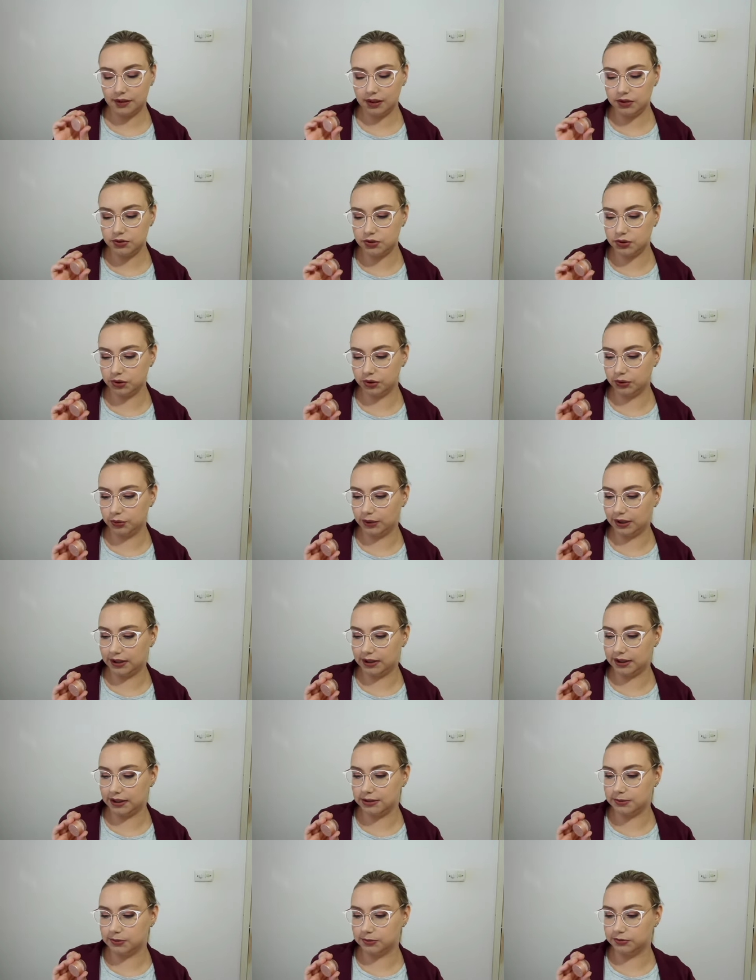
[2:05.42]
do one of
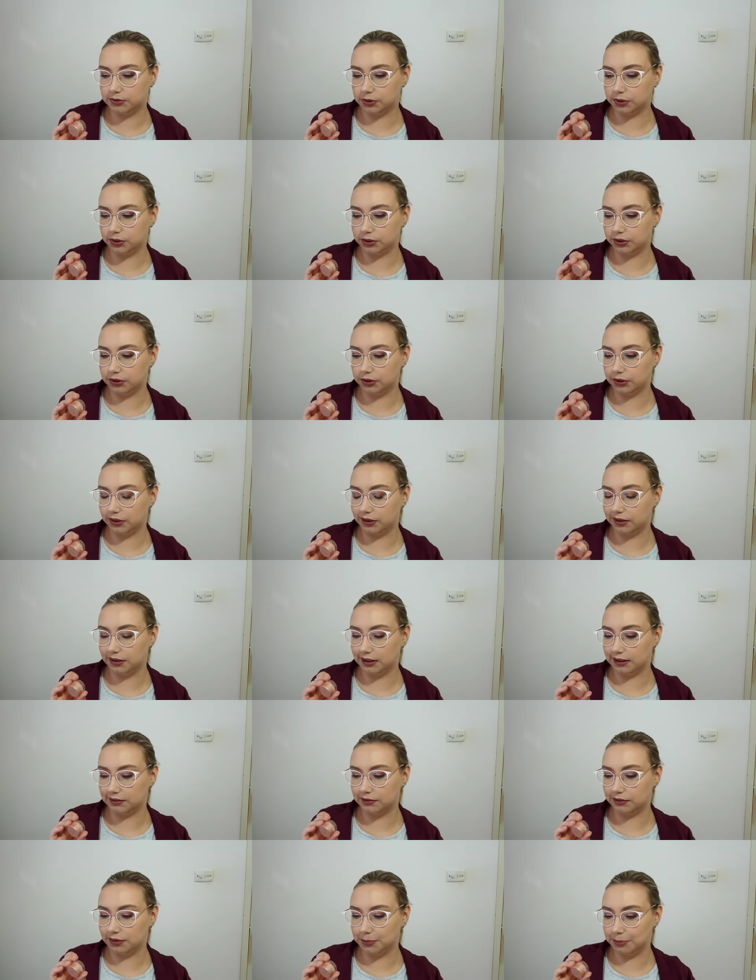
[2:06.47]
these before, you know
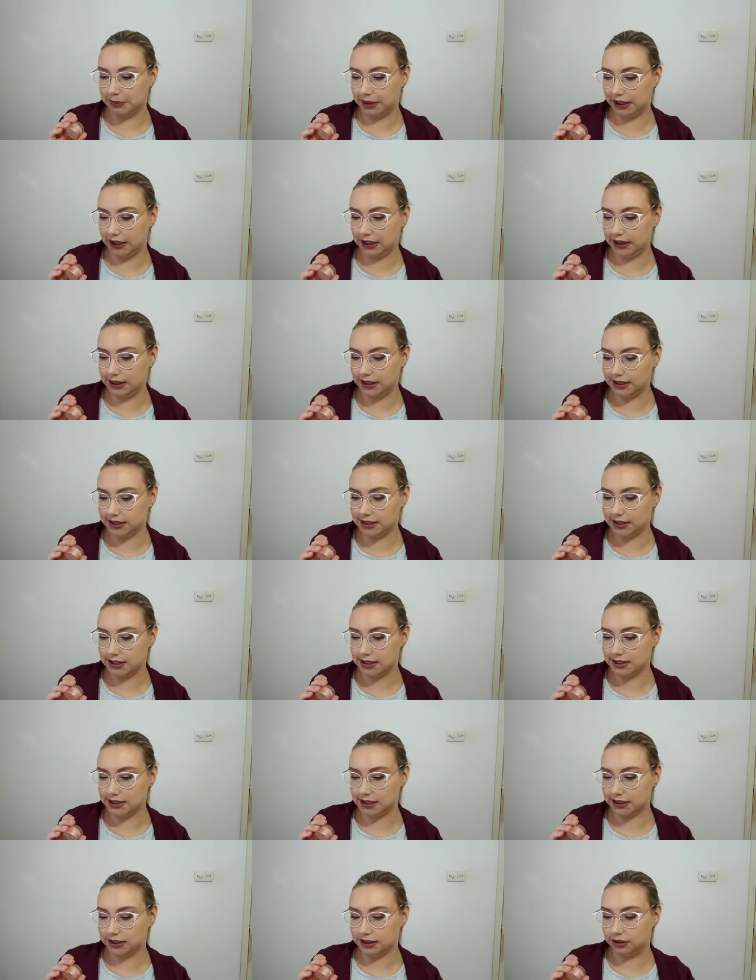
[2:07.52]
that for me this
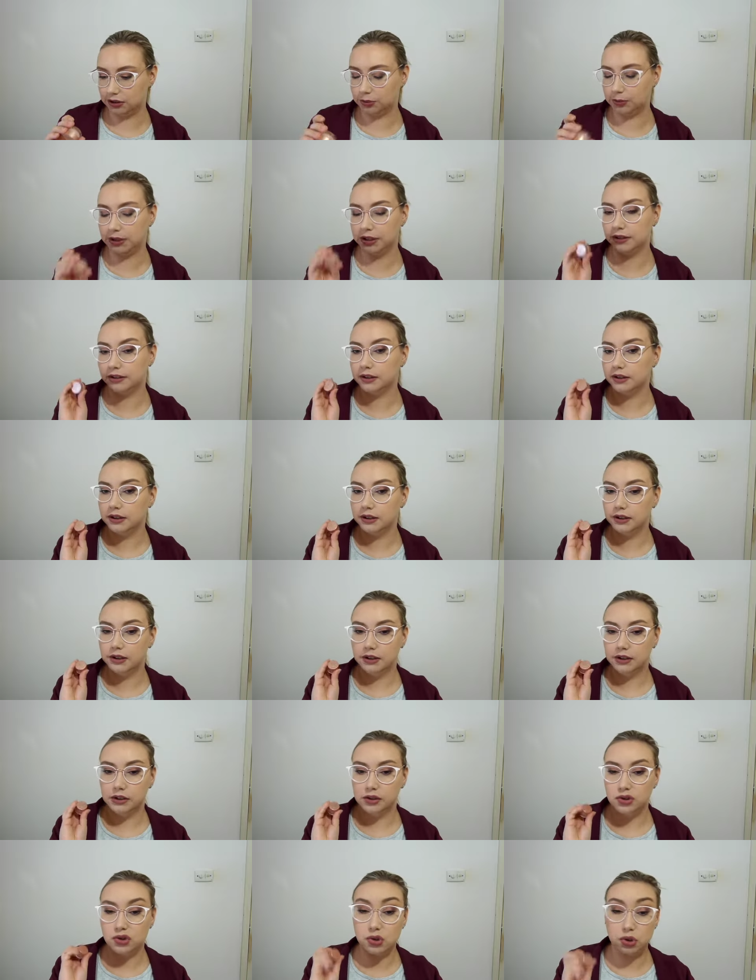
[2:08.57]
is a little bit
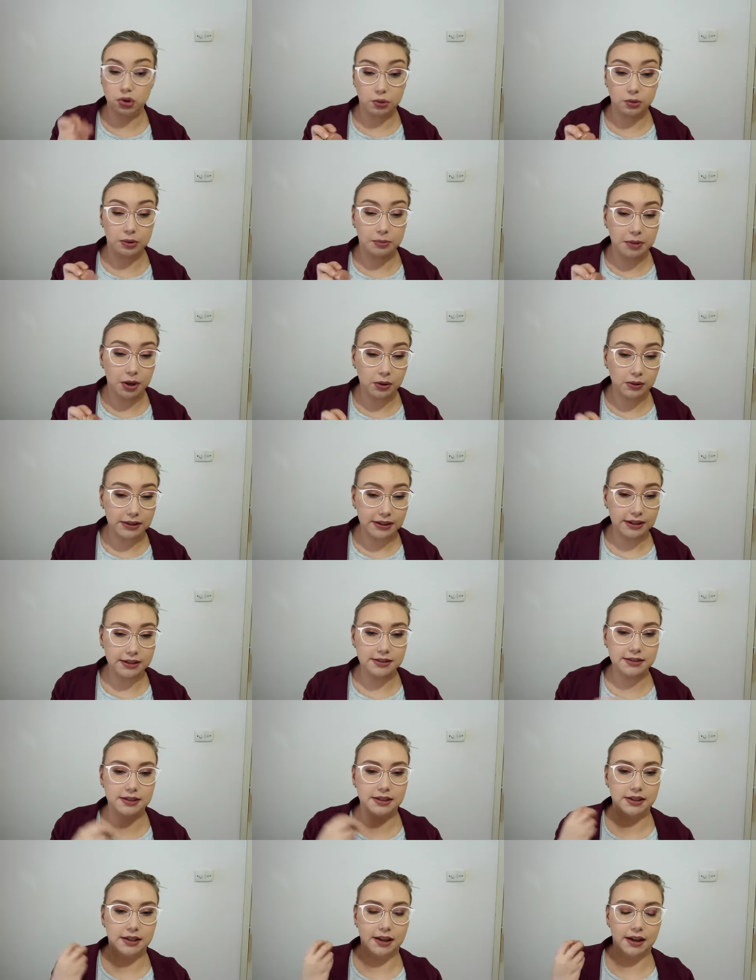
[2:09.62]
too
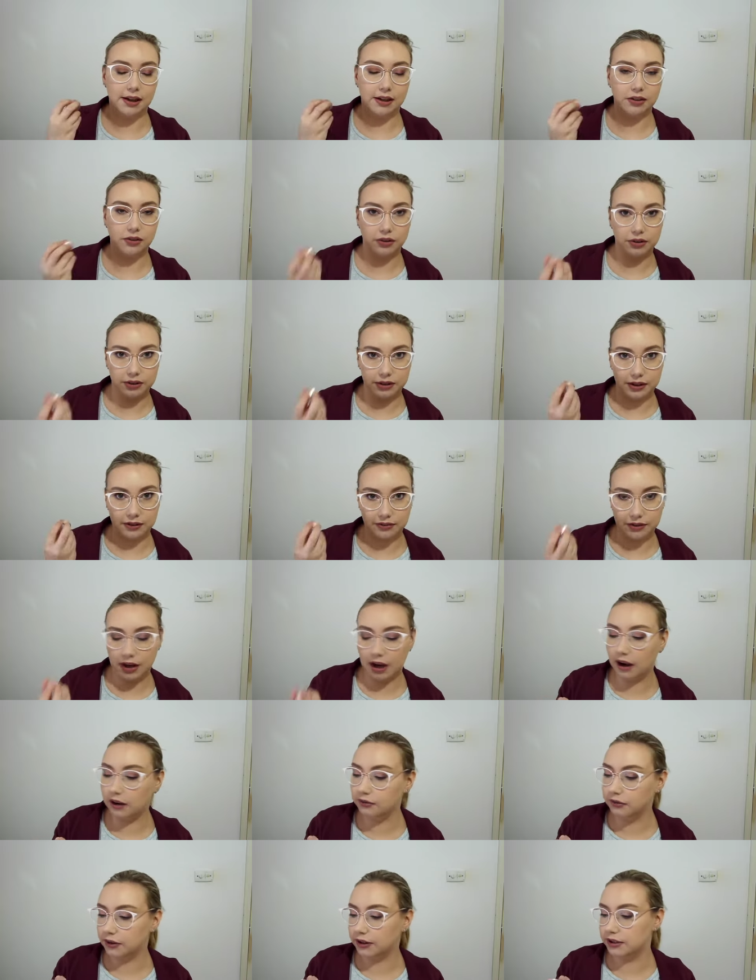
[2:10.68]
emollient and not enough
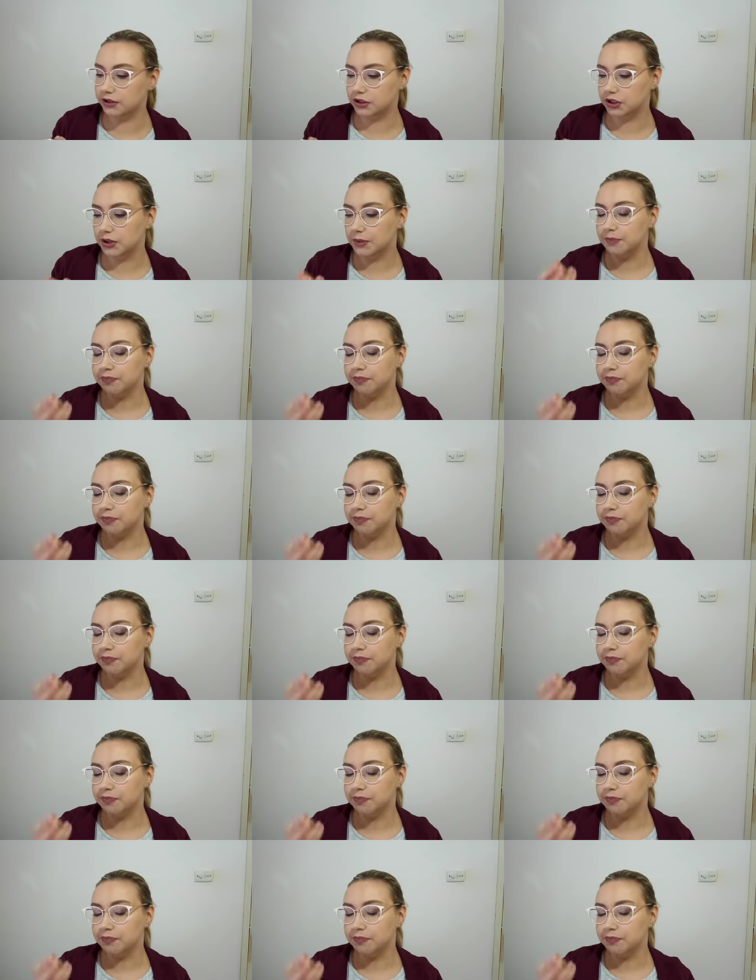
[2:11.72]
coverage.